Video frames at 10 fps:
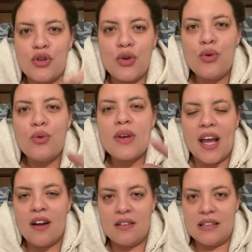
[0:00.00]
to
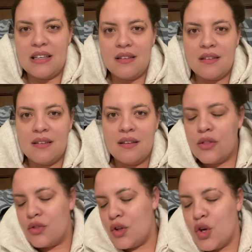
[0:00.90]
Carolyn
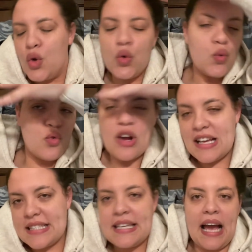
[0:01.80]
the
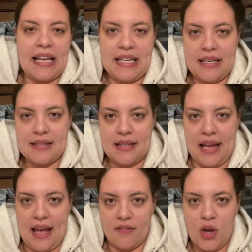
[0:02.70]
crazy ideas that I
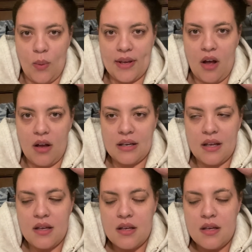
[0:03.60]
have going on.
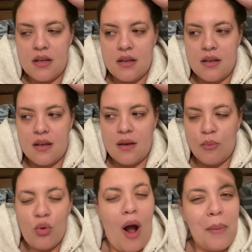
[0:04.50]

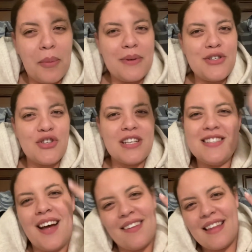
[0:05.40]
Probably should have
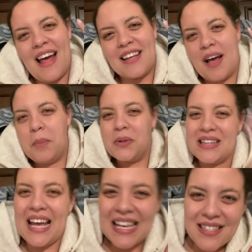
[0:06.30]
done that a couple
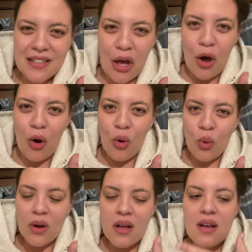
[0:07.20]
days
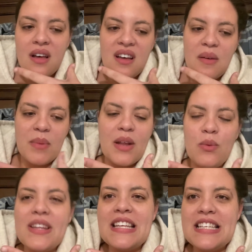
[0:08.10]
ago, but it
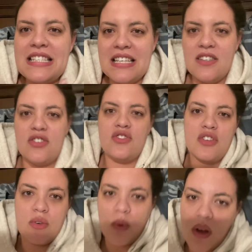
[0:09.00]
really did need to
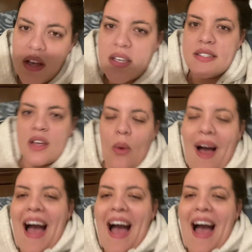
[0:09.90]
stew. So